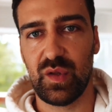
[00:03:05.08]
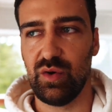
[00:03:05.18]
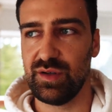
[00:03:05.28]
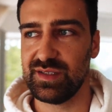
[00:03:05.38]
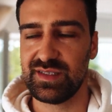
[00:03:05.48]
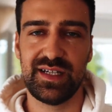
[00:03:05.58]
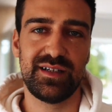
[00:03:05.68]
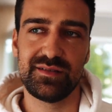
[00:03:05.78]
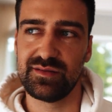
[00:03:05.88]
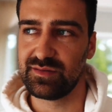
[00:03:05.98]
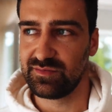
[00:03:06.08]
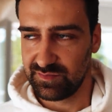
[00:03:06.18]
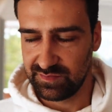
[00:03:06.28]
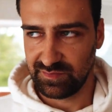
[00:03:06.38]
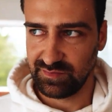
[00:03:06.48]
or the second
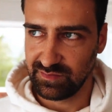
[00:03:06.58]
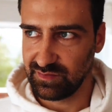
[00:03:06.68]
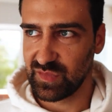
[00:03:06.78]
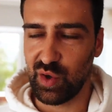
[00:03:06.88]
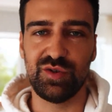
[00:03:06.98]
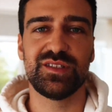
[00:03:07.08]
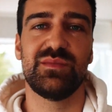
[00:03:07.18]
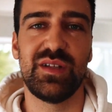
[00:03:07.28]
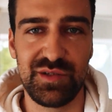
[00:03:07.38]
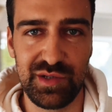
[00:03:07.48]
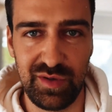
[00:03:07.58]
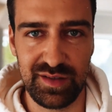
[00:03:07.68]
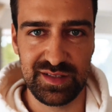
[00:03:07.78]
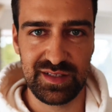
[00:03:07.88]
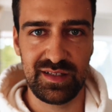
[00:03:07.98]
concept that you need to
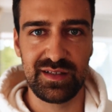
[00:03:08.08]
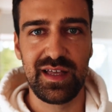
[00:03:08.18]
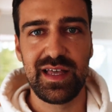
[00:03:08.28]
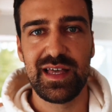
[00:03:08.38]
understand